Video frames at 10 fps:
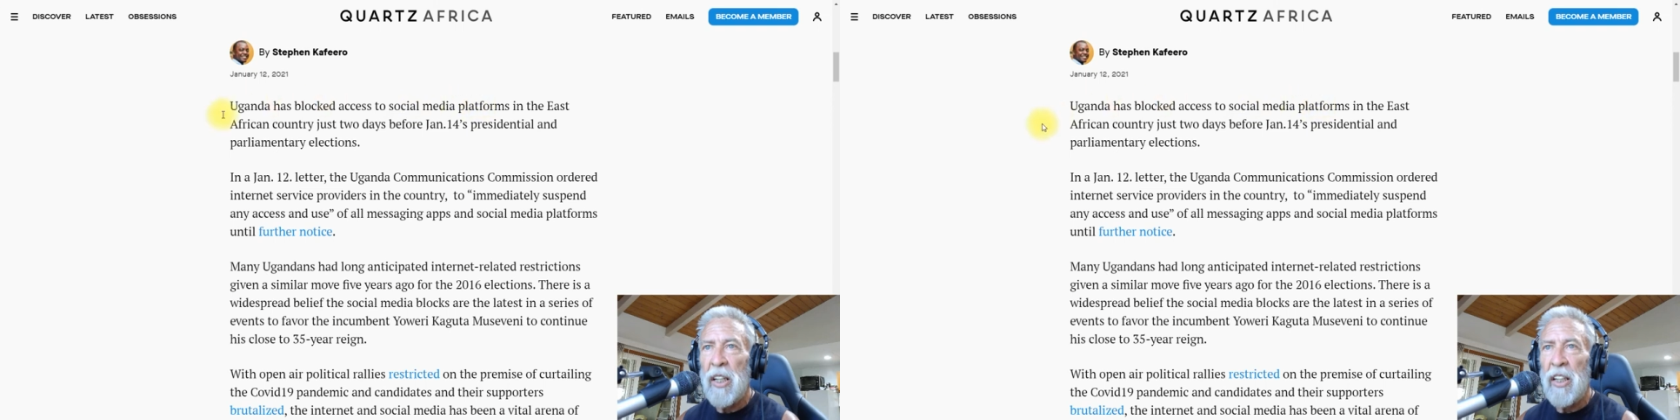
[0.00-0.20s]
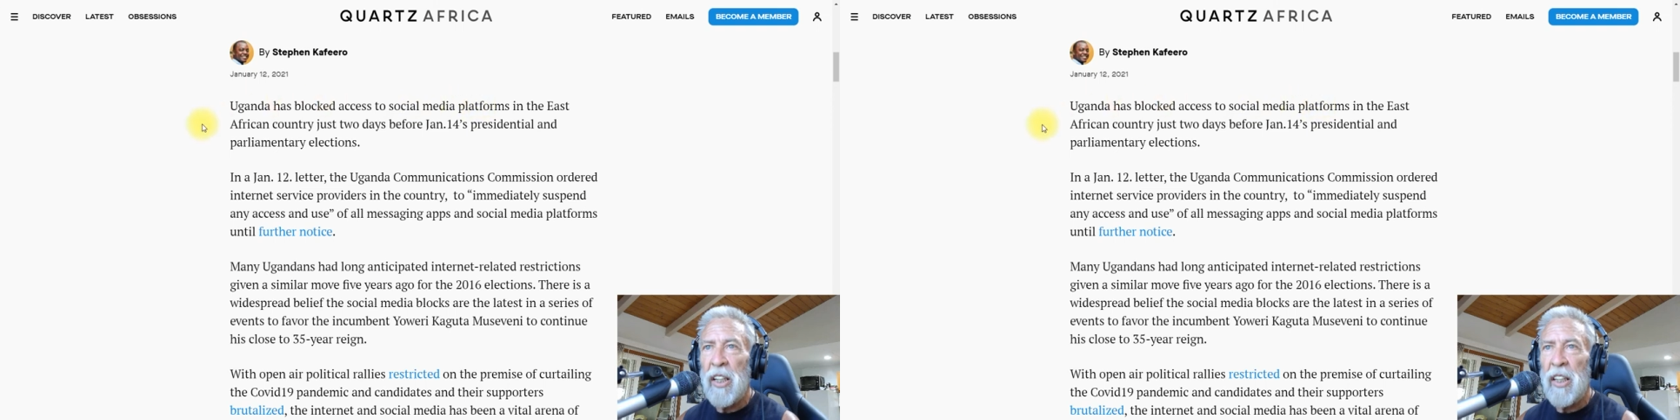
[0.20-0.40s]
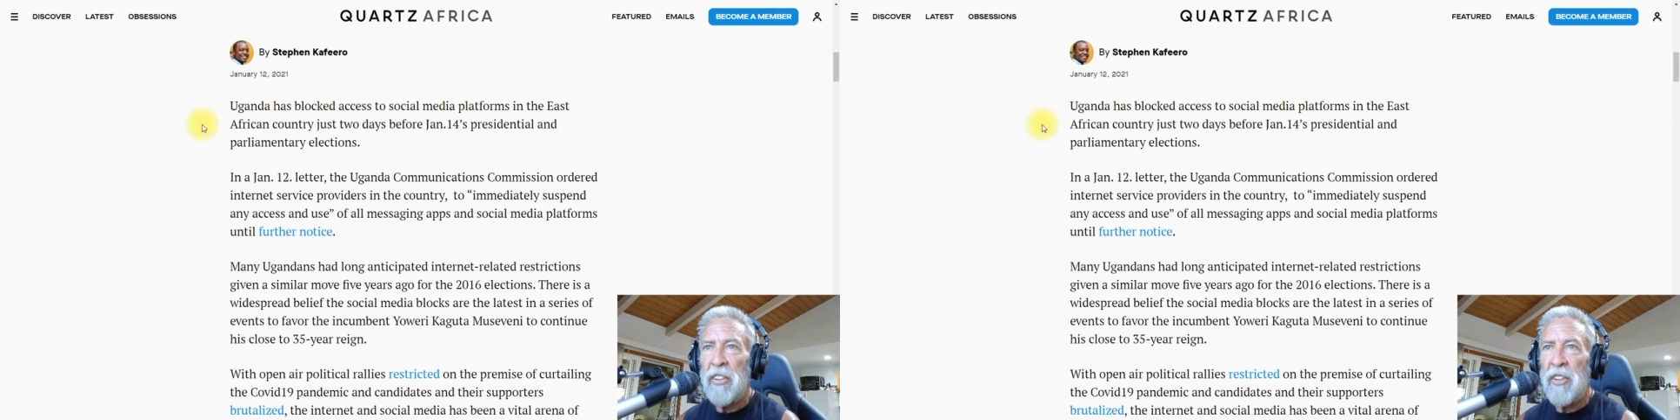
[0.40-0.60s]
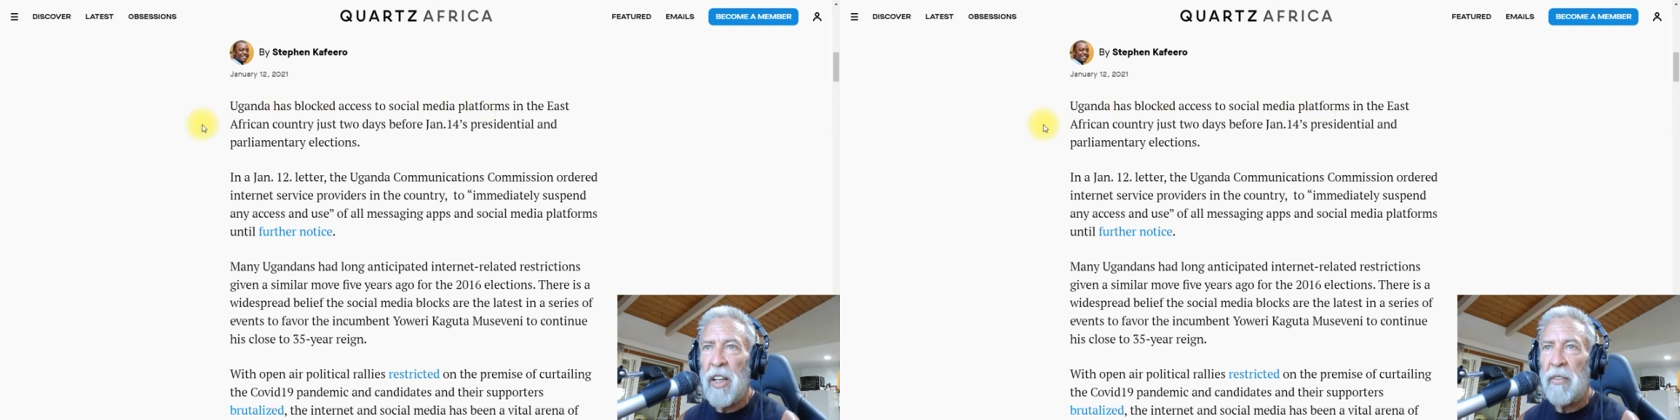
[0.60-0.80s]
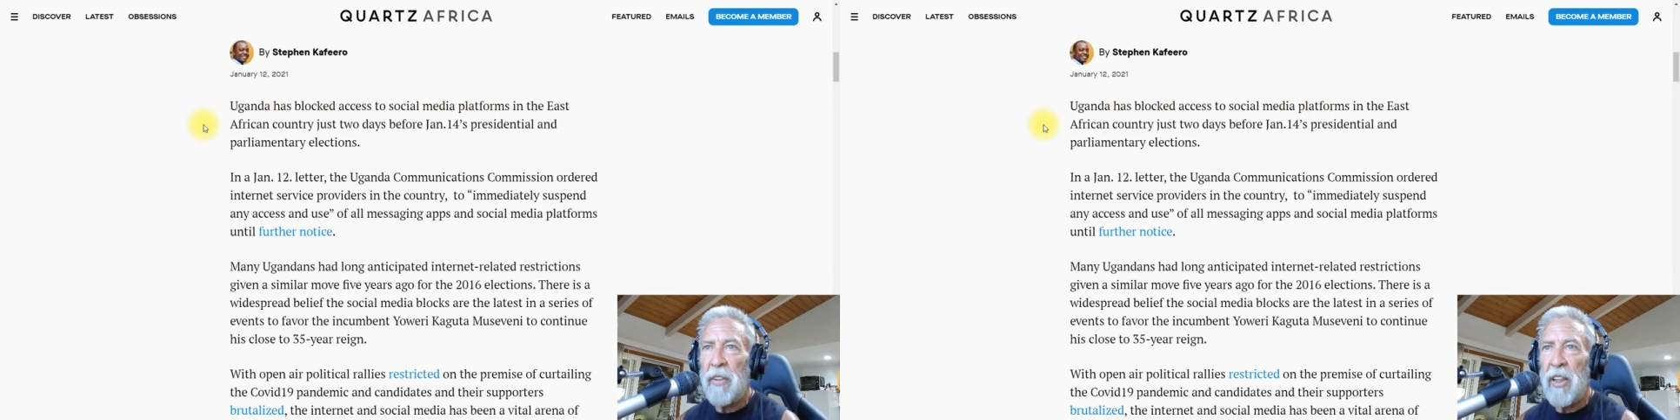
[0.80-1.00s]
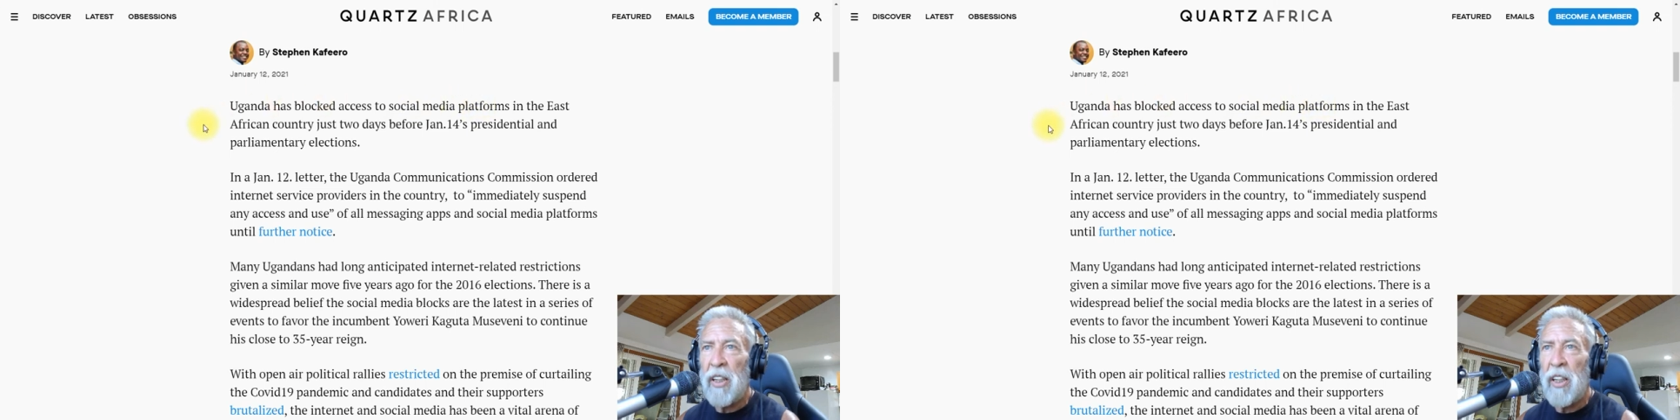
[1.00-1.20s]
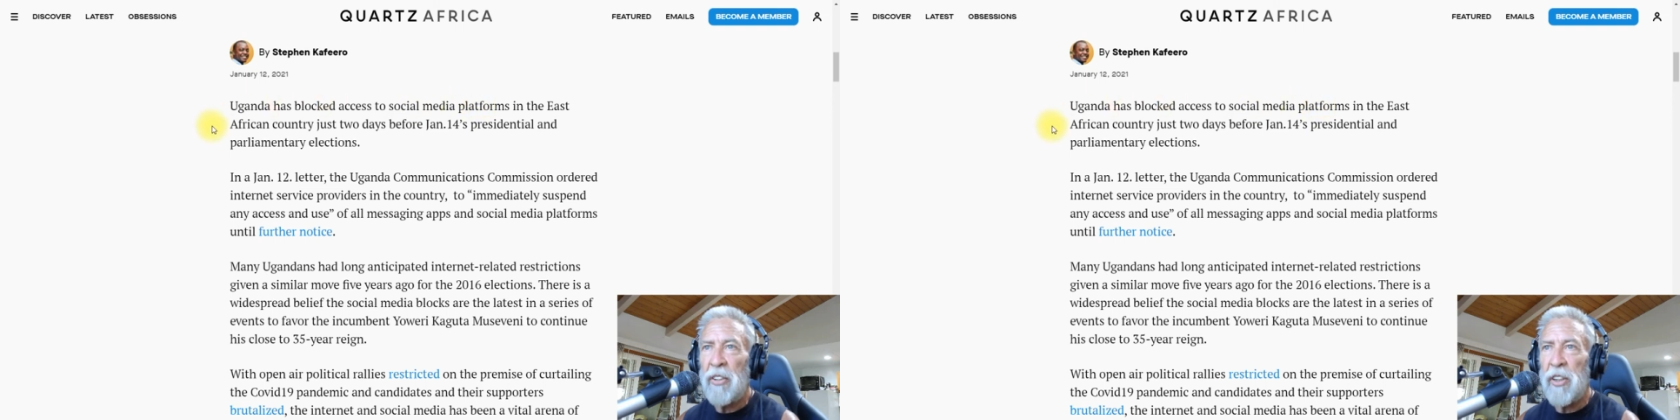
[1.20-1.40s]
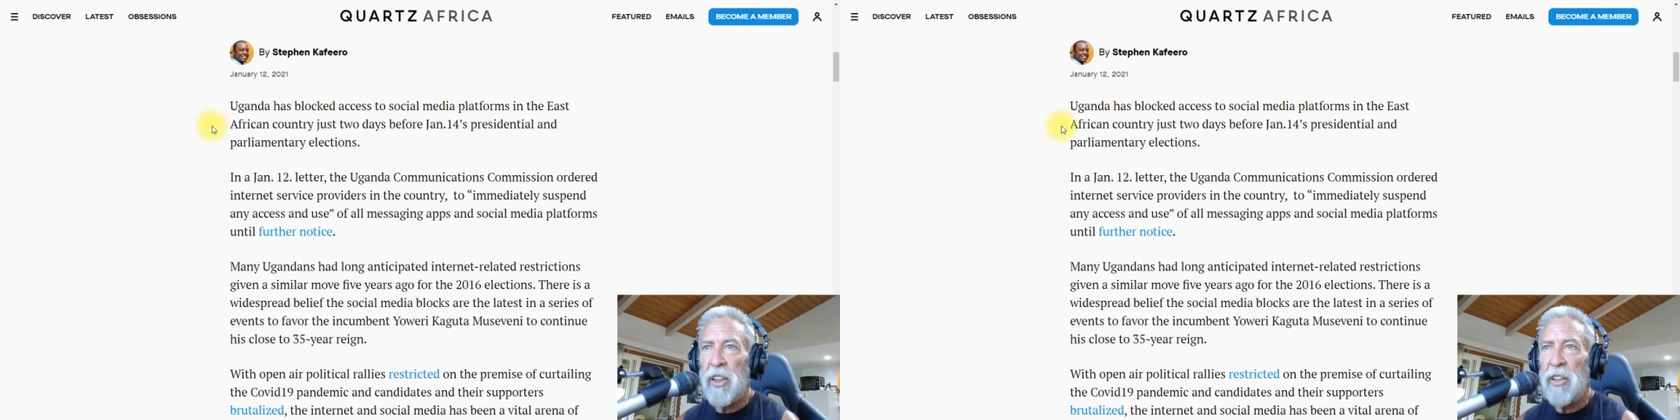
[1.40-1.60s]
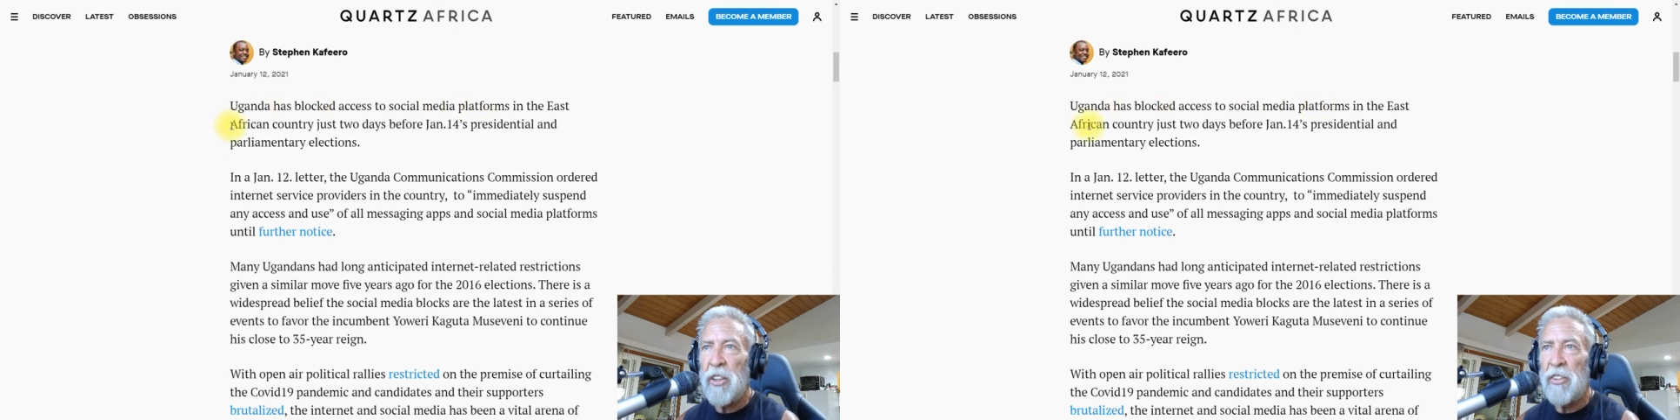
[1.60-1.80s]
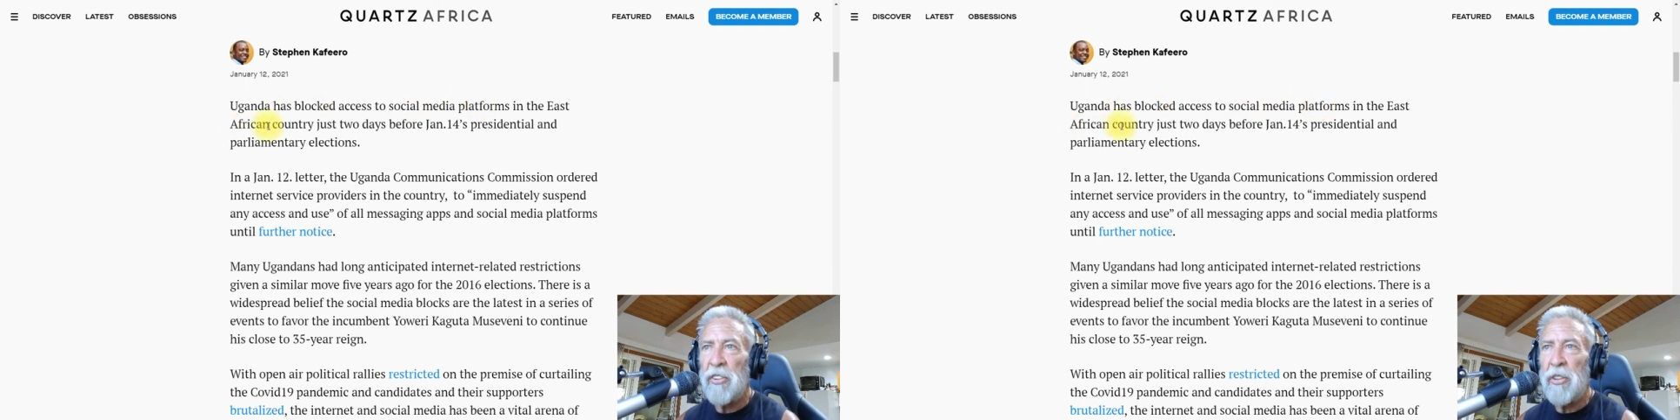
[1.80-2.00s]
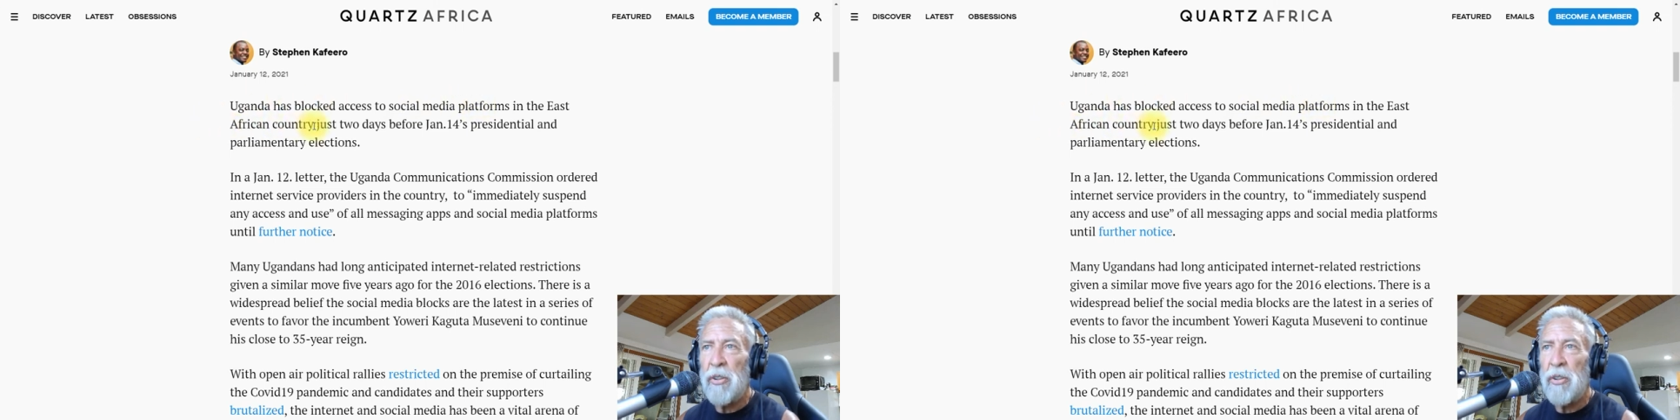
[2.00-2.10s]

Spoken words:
in the East African country just